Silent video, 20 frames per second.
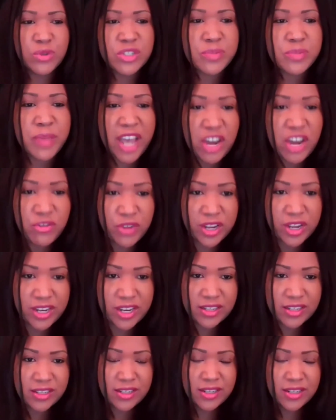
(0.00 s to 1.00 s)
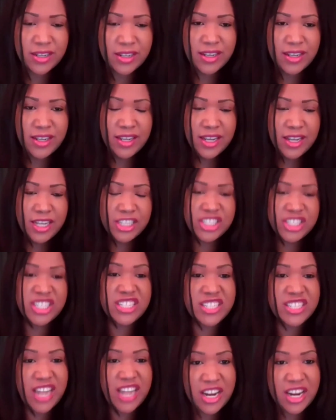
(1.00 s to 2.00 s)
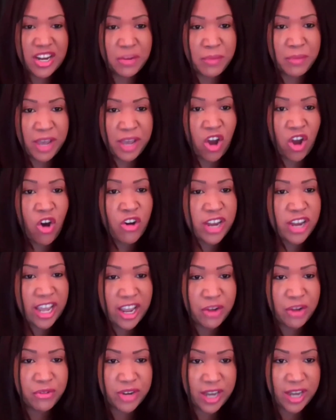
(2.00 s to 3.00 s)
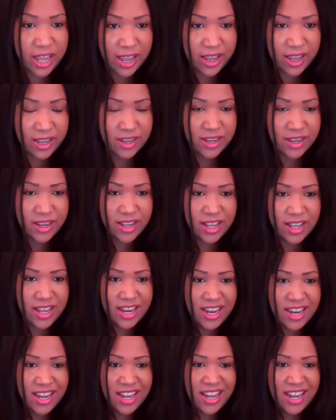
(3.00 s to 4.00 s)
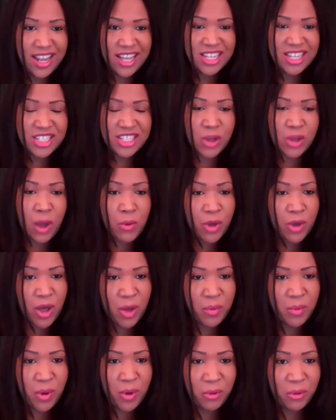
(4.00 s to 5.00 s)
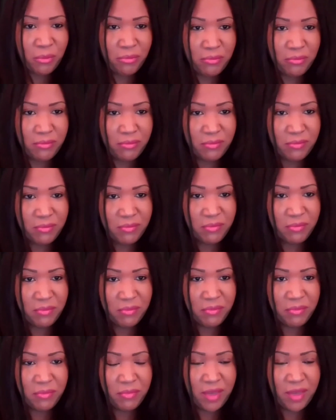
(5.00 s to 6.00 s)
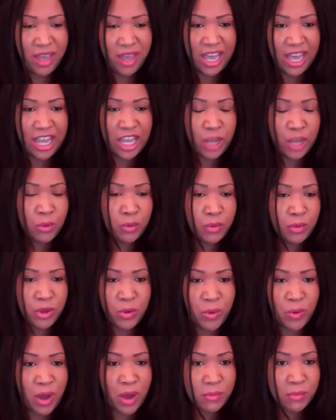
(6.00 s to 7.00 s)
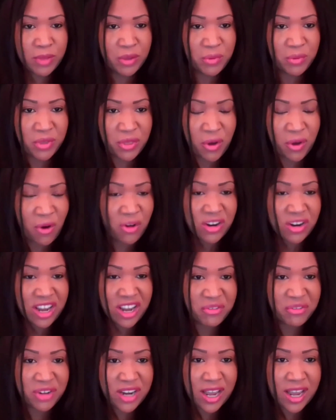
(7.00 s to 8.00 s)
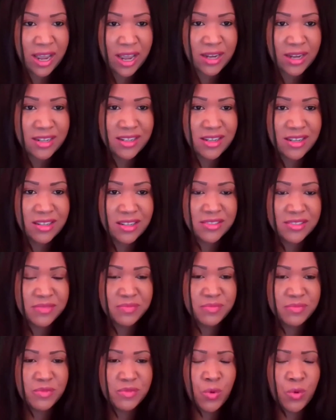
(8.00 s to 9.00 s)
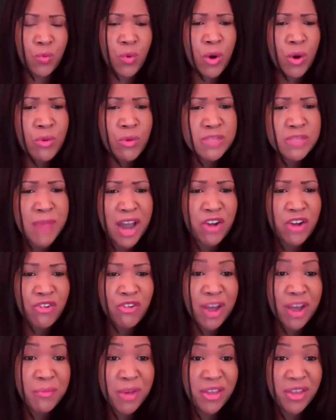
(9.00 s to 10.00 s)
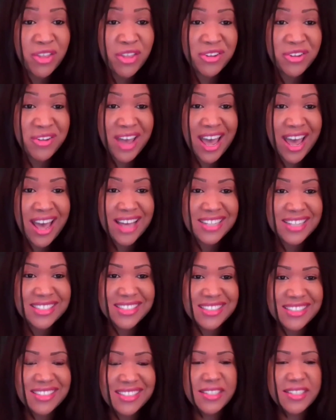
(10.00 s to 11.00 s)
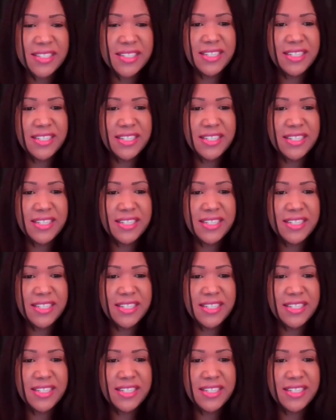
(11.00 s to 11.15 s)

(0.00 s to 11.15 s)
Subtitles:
She was bedridden. She stayed in the bed all day, every day. So I would come home and he would be who I would be with all day, every day. Where was my grandmother, you ask?